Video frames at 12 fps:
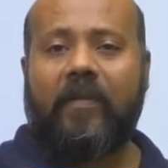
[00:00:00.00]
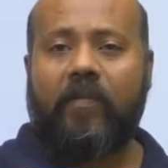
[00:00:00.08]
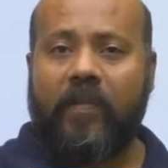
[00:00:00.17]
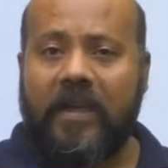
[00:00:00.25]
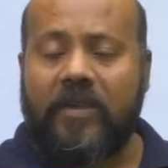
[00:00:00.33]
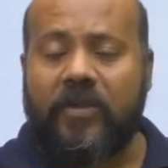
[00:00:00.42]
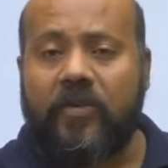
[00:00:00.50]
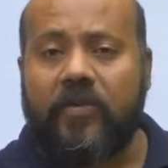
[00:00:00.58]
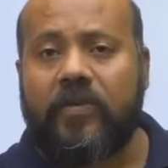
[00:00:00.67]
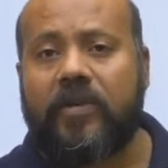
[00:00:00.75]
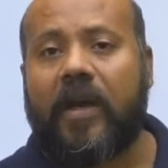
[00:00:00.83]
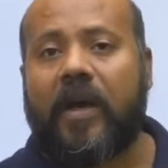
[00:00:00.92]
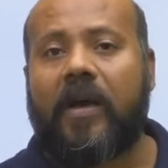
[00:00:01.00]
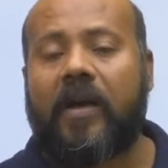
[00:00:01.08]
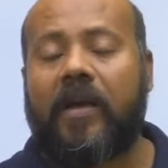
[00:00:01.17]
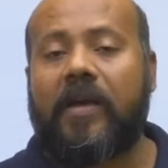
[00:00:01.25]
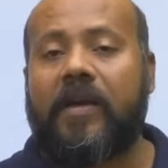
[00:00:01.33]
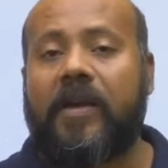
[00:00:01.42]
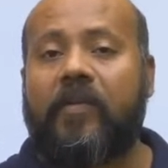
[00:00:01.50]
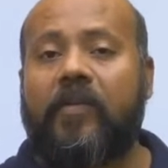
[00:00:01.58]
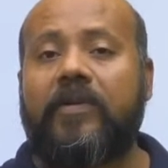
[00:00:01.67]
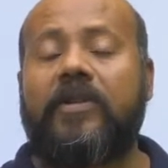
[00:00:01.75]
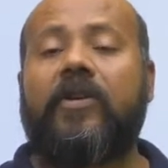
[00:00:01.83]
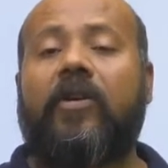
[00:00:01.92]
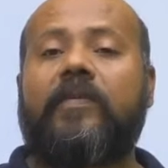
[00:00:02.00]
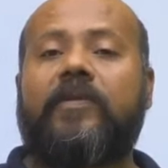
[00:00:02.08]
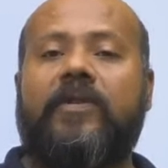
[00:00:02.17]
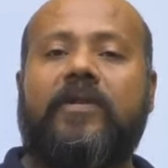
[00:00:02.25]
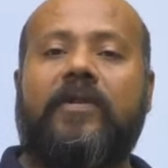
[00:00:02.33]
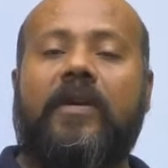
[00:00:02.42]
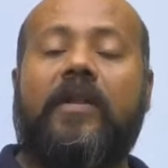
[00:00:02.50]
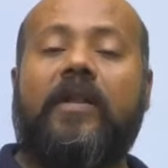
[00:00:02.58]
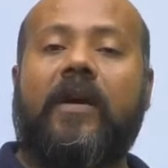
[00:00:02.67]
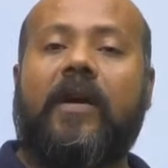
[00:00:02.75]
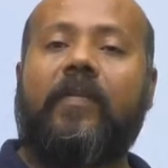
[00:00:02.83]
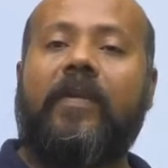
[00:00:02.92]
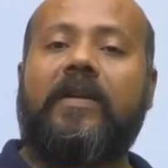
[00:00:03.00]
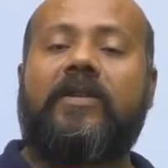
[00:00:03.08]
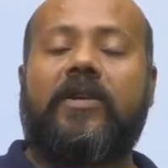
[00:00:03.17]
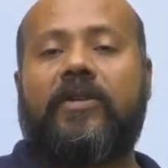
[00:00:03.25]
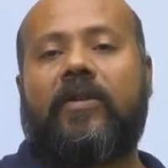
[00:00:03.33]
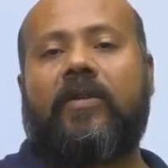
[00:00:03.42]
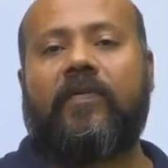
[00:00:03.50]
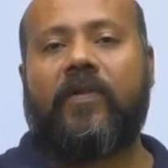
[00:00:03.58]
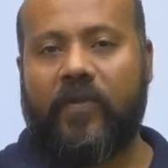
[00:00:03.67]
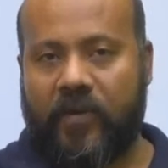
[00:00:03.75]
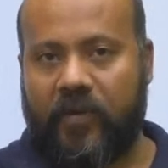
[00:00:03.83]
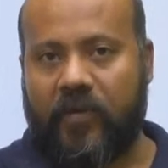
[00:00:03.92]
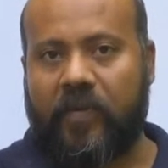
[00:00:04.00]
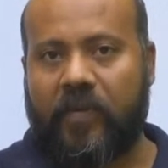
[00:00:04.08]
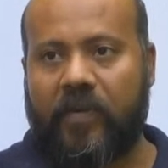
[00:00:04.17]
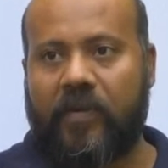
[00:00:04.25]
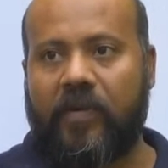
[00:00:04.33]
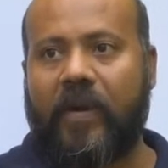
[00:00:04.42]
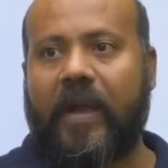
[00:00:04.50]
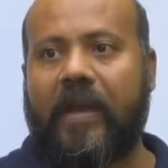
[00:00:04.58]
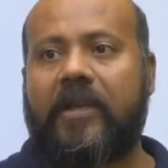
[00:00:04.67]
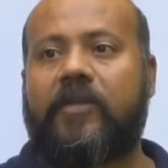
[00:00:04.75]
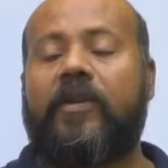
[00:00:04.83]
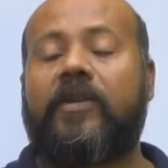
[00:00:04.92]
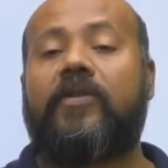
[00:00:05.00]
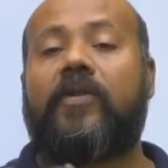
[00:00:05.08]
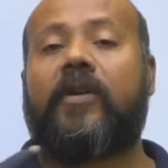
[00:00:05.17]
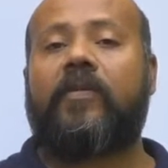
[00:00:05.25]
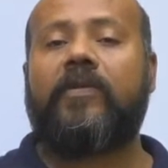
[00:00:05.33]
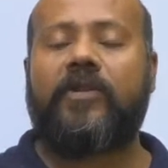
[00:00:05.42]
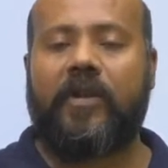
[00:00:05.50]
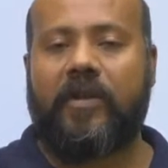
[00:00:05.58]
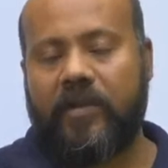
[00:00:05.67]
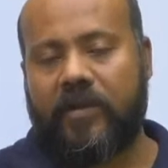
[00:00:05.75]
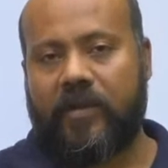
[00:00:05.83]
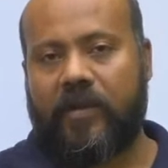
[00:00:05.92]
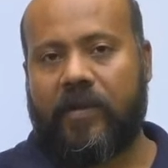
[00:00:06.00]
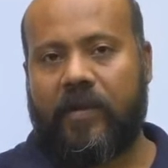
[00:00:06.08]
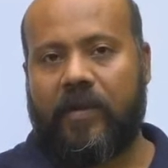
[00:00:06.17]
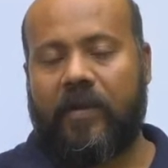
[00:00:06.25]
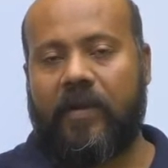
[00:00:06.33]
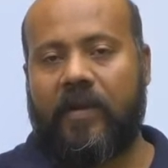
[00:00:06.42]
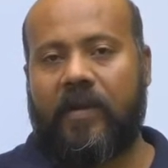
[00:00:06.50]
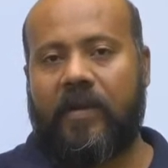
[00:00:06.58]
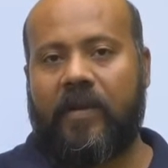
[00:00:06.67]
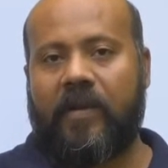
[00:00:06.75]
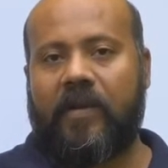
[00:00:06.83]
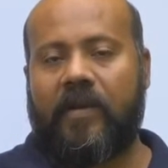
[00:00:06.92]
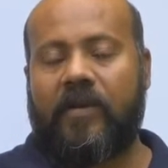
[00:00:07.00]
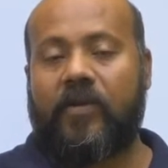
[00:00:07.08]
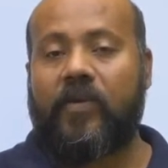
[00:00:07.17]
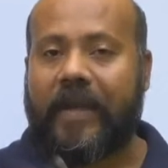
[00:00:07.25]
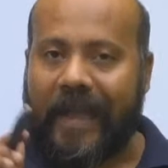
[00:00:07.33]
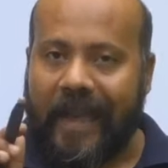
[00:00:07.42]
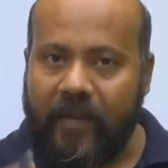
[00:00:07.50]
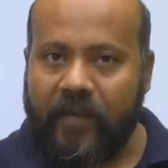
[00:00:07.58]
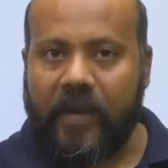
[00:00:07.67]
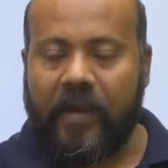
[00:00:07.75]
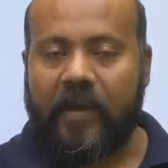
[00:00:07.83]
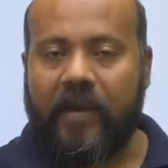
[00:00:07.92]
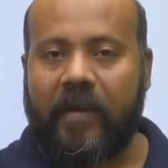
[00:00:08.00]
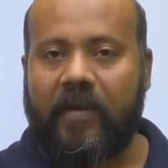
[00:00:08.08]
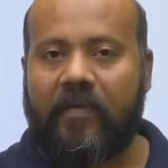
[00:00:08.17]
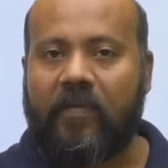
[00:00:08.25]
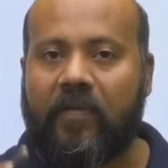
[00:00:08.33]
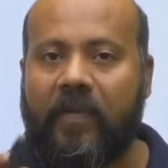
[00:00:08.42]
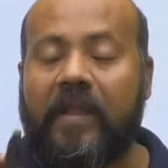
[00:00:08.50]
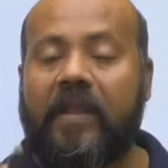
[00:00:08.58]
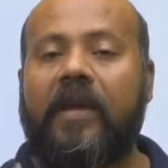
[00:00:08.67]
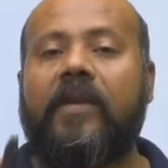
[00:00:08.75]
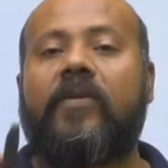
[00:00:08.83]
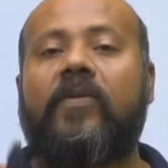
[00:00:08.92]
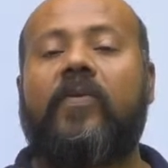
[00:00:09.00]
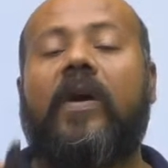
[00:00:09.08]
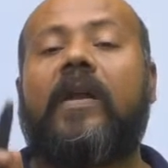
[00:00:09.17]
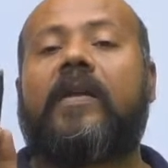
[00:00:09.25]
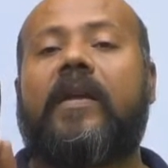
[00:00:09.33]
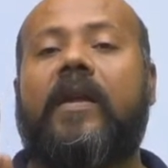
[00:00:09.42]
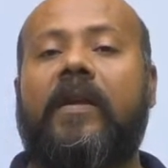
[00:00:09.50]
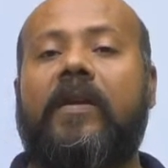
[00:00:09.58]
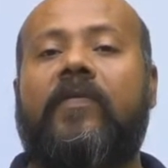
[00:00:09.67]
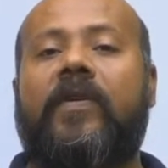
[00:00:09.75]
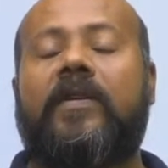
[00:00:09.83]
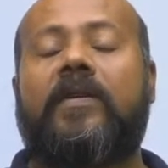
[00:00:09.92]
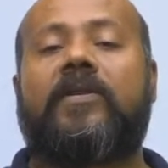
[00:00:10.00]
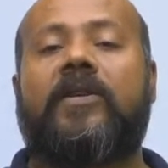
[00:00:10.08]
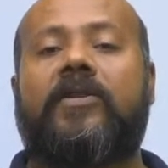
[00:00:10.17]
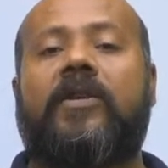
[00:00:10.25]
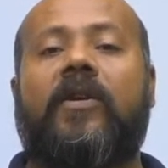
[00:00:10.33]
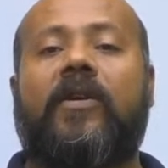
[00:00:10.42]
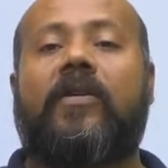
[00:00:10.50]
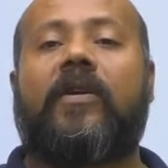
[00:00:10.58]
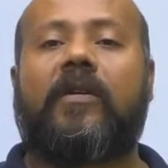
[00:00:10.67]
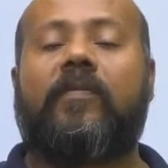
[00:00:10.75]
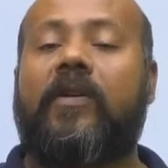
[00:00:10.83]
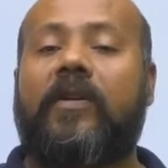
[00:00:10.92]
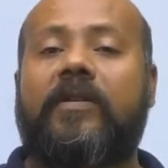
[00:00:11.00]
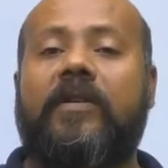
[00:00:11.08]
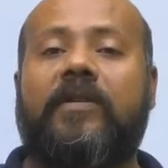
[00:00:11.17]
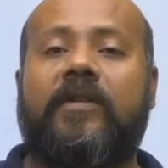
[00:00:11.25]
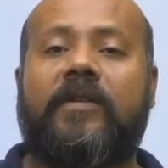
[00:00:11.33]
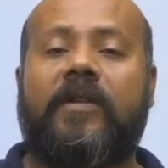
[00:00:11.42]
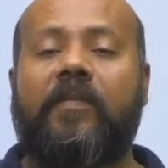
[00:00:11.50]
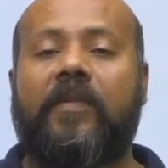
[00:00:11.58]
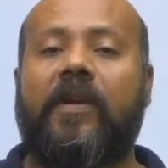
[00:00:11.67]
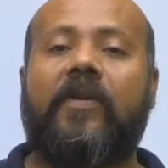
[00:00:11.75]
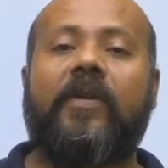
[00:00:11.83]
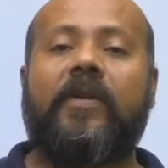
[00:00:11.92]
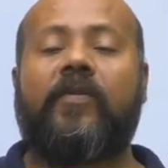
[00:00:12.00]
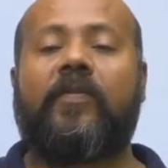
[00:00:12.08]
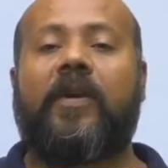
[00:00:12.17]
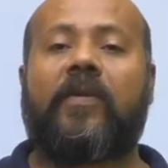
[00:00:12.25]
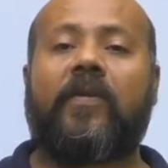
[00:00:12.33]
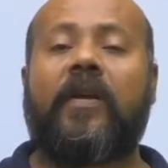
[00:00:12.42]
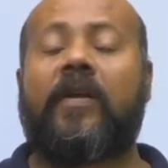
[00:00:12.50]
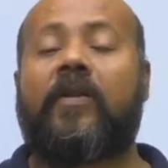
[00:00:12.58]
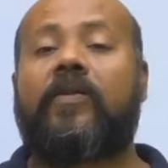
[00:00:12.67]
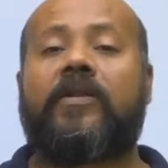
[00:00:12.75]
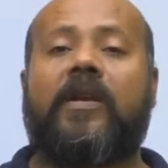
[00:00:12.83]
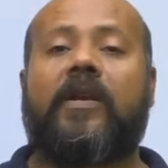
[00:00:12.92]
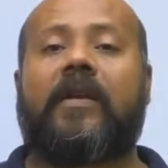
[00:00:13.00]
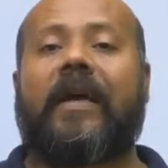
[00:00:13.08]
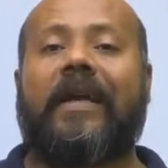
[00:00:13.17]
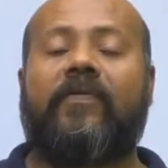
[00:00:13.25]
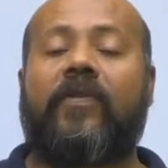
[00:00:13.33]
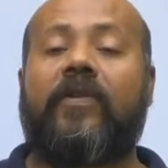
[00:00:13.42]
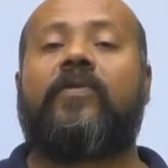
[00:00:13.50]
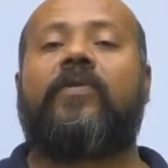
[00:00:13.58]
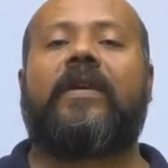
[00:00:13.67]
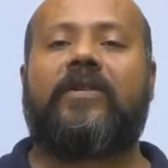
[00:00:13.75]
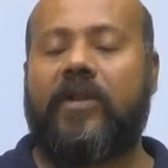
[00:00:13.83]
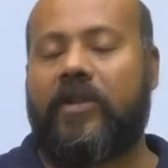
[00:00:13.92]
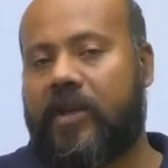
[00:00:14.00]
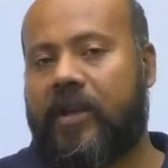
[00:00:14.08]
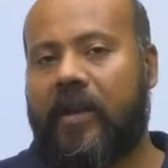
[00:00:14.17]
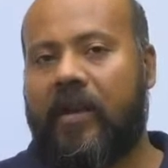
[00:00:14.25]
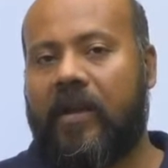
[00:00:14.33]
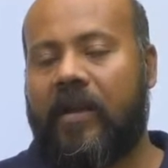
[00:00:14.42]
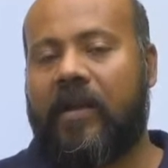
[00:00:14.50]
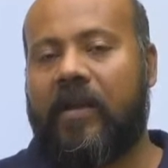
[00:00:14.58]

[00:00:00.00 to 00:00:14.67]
and please use the emoji options in the comment section of YouTube. You can express your emotions to tell me whether you are ready for the session or not because this is something going to be a roller coaster ride for today's session